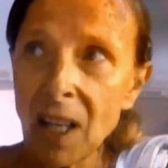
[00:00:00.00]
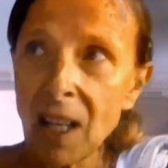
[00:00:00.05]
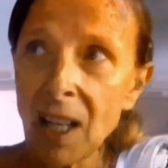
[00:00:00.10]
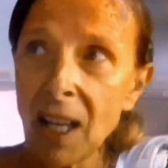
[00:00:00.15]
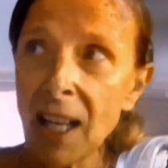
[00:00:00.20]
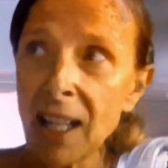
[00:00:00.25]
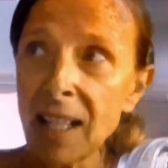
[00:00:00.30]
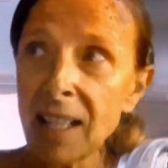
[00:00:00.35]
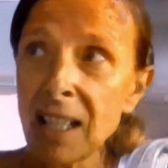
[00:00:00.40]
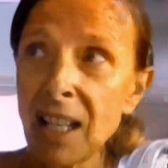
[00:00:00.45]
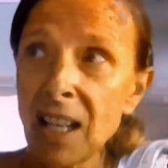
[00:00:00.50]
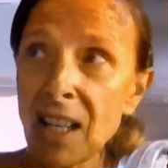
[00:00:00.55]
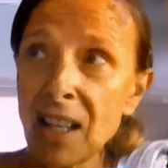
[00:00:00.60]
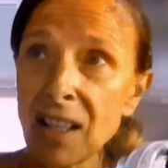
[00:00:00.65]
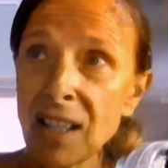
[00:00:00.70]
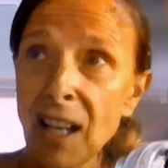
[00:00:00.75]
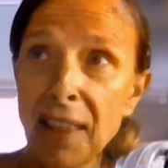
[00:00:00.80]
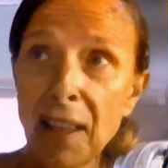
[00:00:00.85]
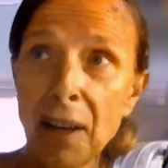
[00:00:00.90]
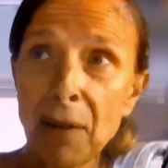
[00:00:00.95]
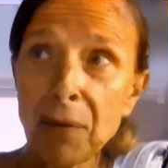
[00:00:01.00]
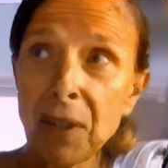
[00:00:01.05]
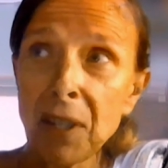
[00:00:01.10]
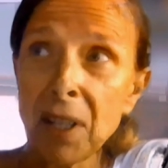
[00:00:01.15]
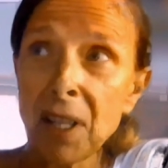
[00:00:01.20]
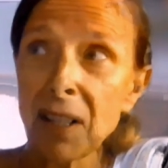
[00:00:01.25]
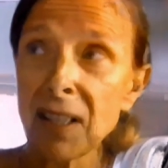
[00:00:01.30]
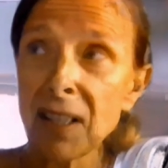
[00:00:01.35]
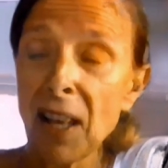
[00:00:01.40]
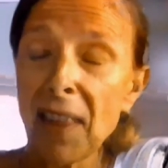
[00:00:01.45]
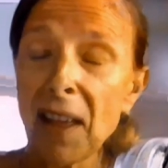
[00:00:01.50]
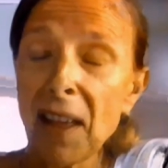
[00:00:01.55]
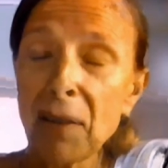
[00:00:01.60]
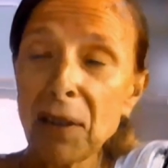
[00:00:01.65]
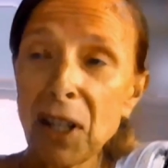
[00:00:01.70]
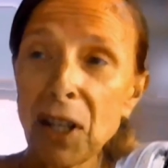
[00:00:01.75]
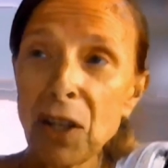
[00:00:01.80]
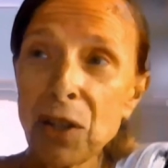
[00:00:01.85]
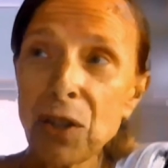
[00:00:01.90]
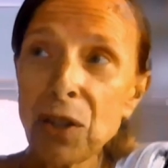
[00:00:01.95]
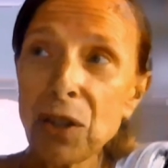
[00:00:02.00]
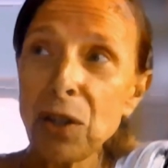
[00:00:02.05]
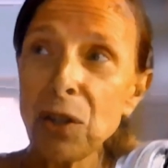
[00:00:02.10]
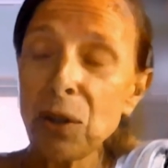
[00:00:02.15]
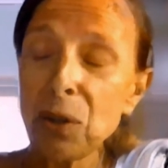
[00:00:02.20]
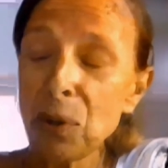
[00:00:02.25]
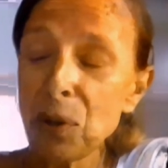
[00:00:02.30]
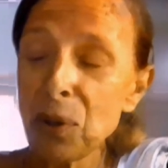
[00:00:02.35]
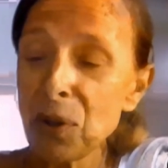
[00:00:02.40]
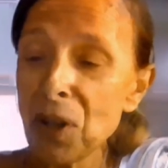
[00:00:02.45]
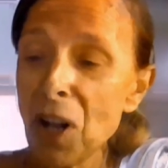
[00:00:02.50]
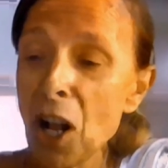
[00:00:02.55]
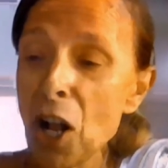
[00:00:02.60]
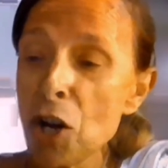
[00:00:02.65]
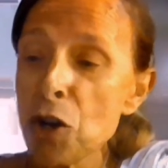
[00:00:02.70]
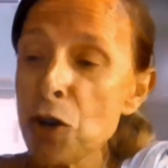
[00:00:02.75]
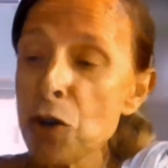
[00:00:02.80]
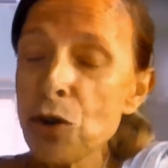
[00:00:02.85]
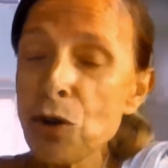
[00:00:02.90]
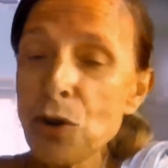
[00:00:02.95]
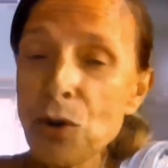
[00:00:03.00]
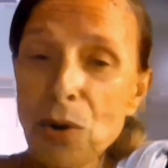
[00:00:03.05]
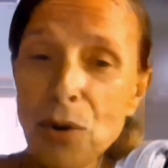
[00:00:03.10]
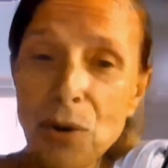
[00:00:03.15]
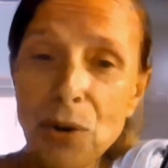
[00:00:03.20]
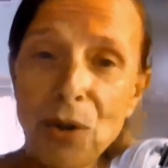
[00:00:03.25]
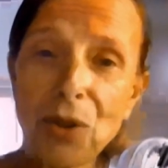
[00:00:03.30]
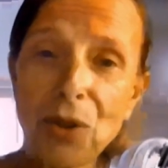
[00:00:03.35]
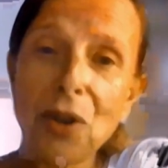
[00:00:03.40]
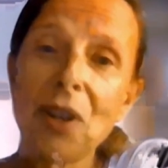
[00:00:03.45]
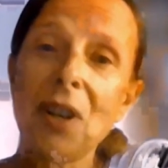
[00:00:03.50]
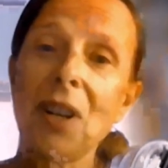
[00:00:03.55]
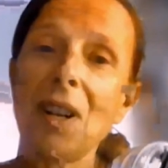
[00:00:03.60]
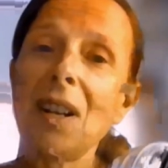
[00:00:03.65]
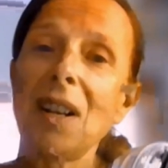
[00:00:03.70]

And South Africans use a huge